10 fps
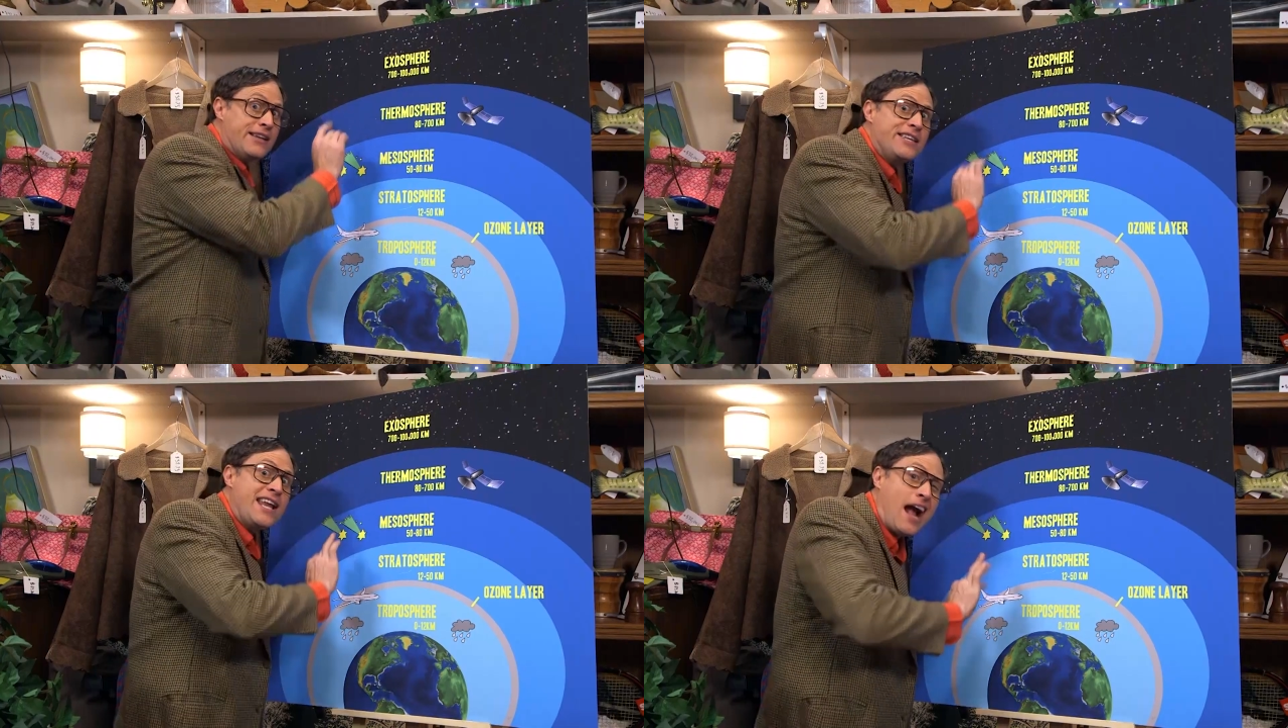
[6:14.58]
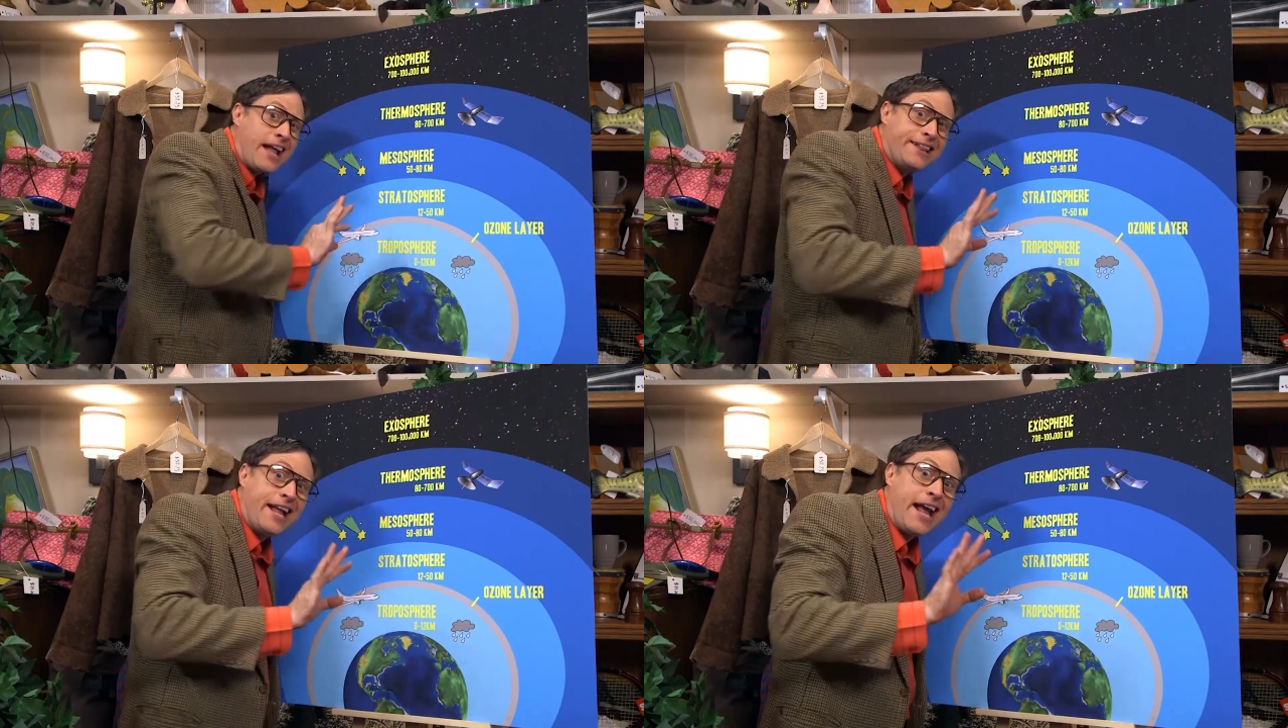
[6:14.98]

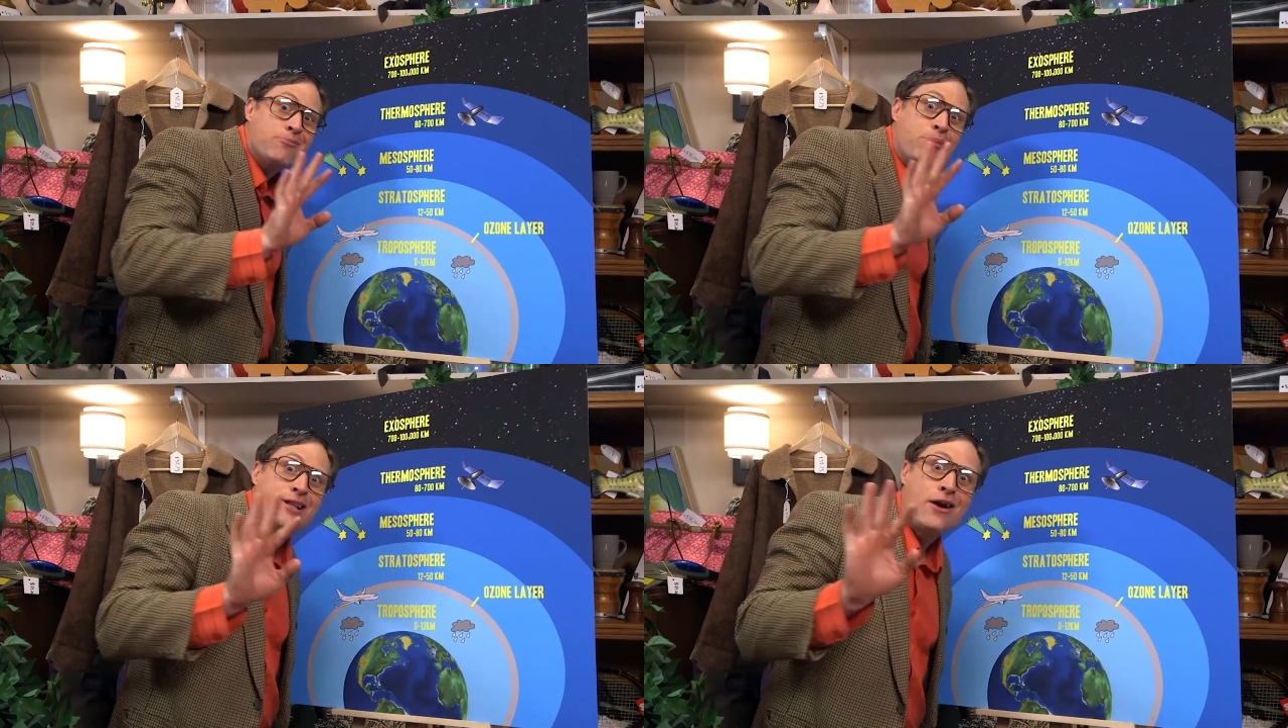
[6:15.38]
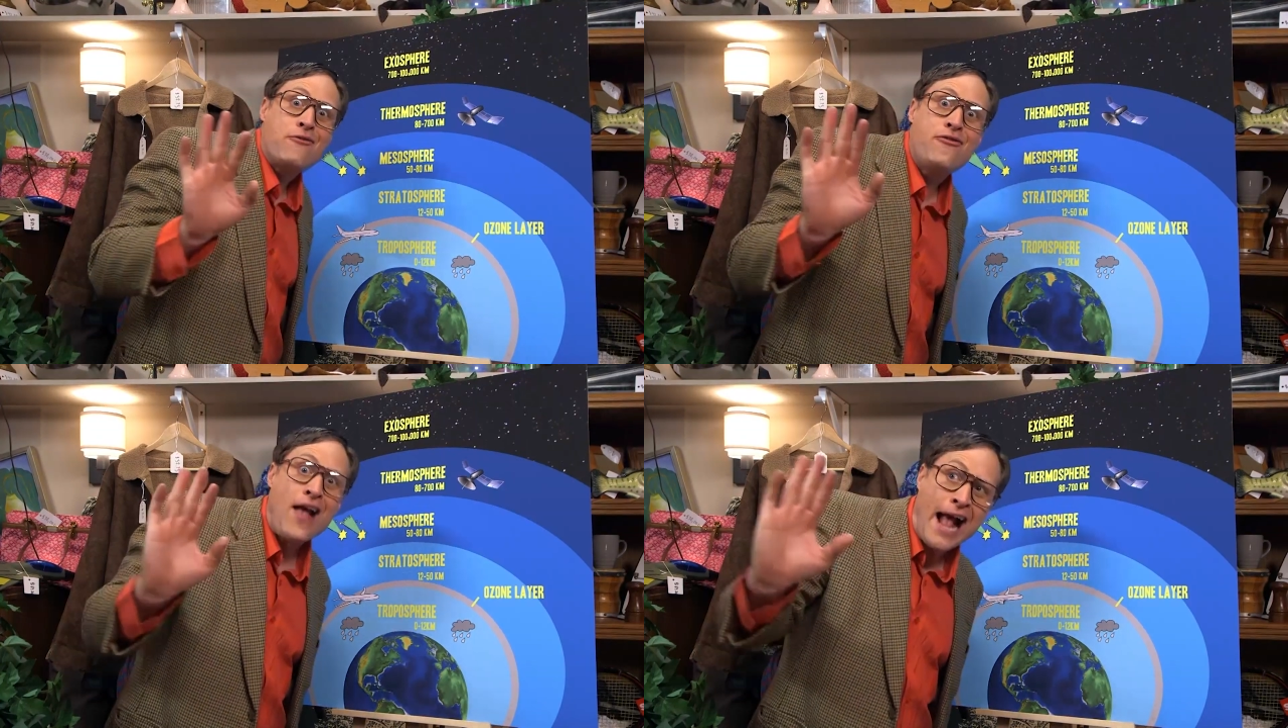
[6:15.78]
Nothing but the
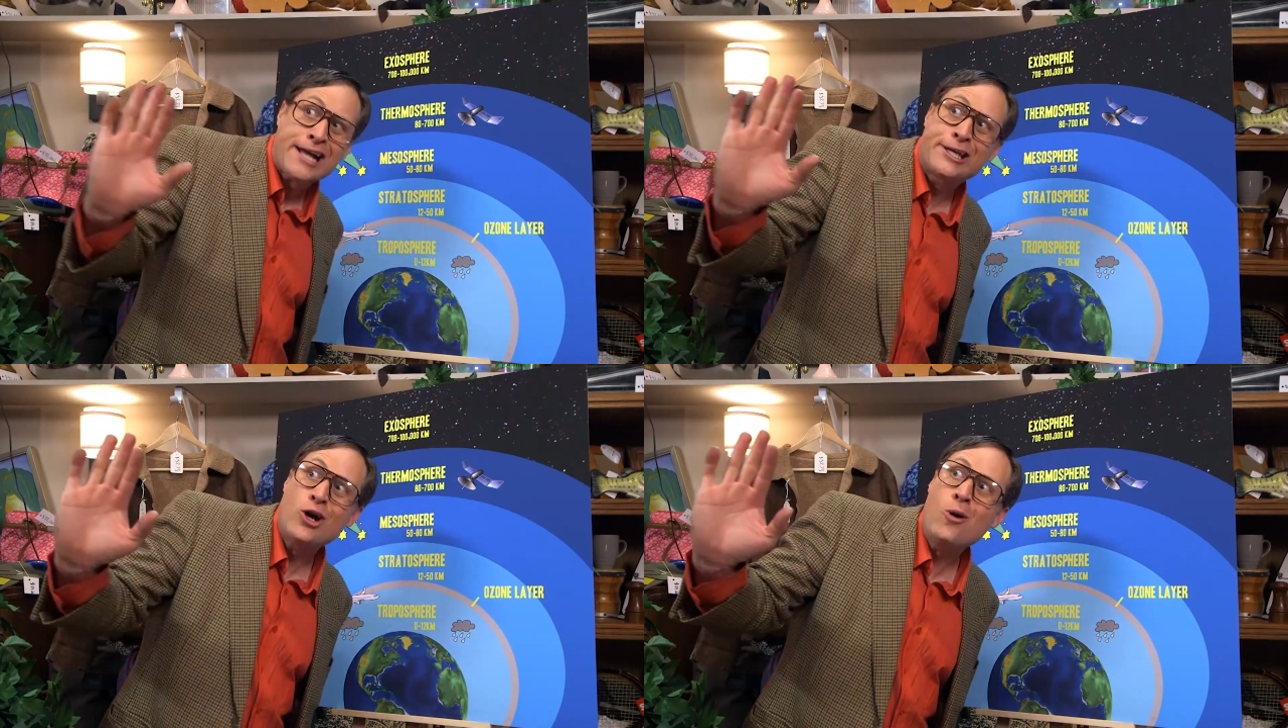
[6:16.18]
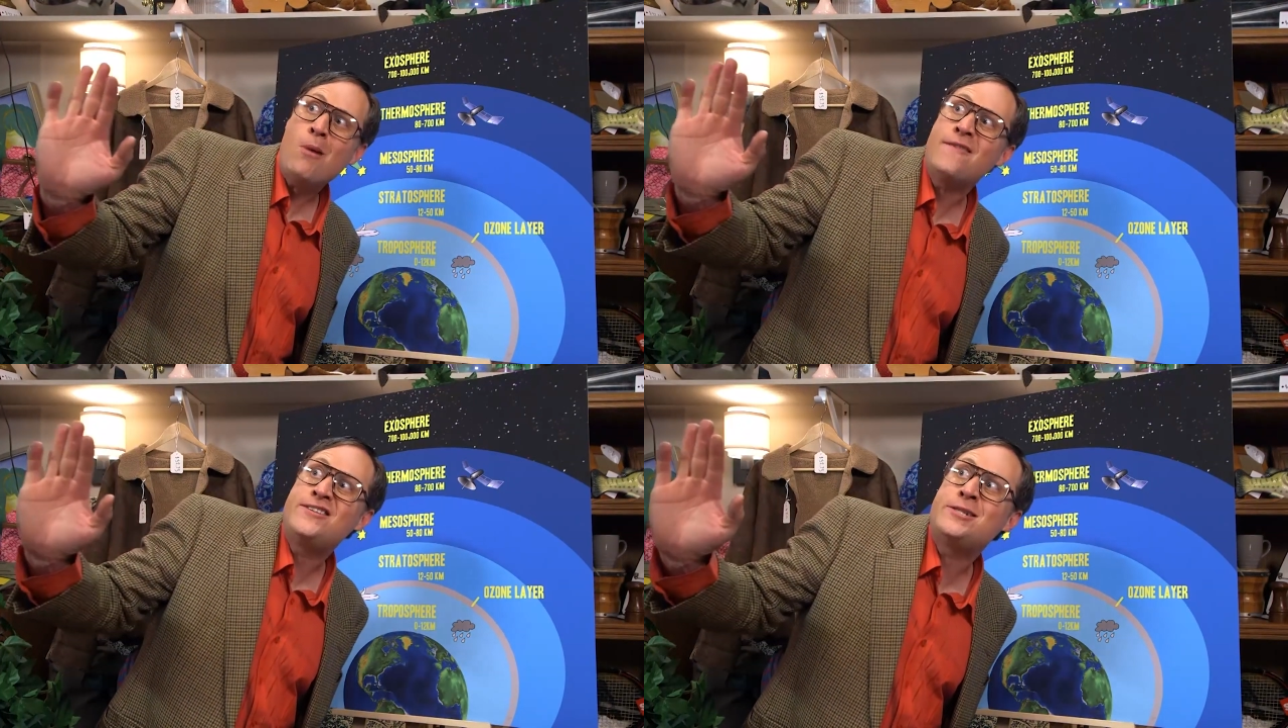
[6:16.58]

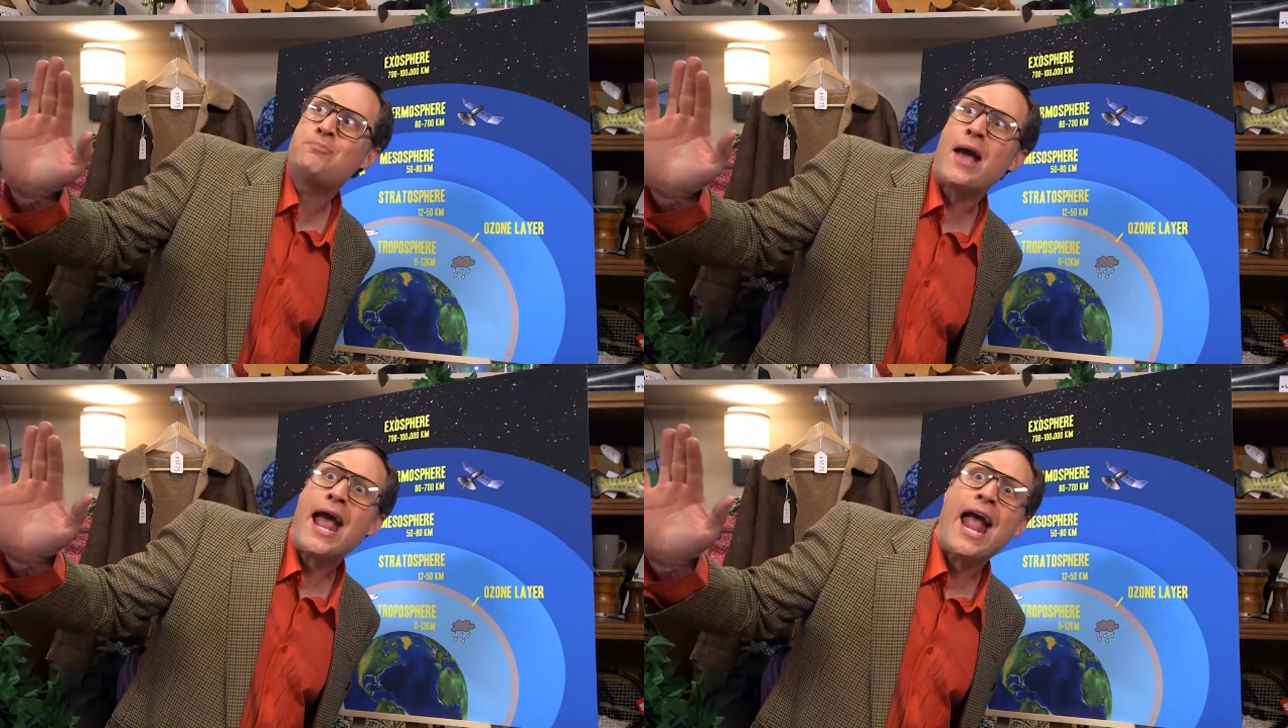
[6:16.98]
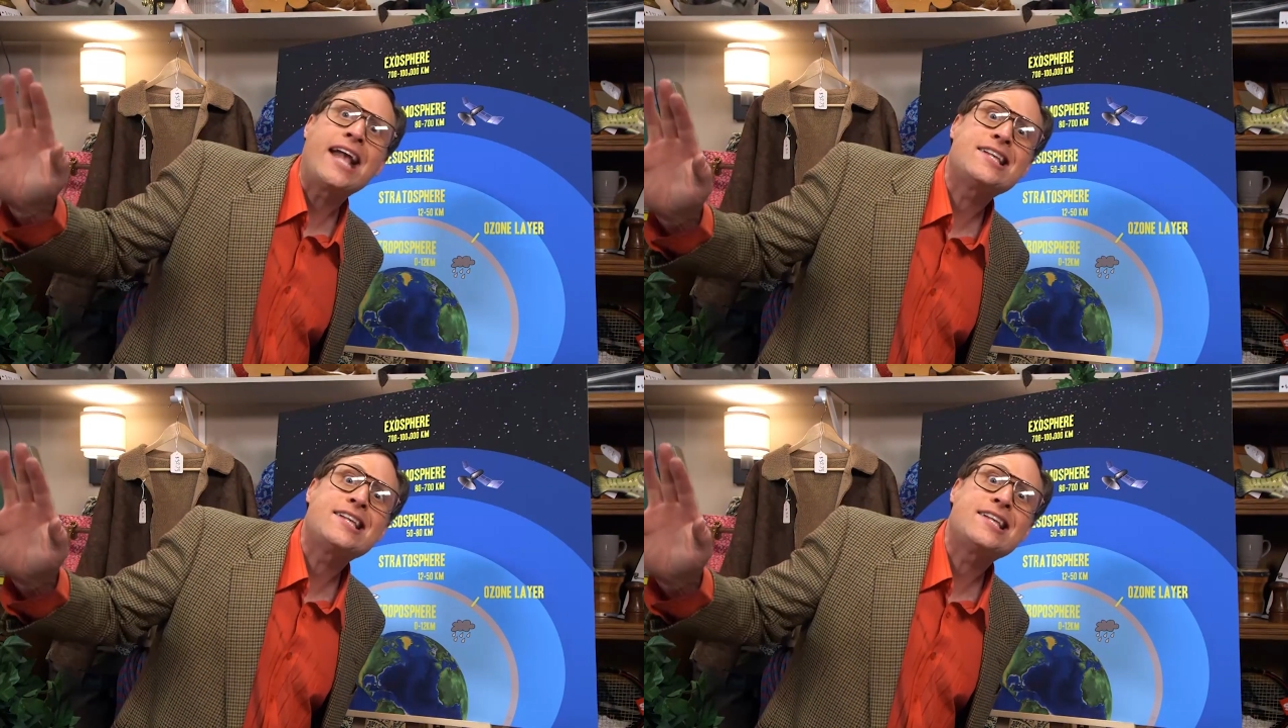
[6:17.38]
vacuum of space.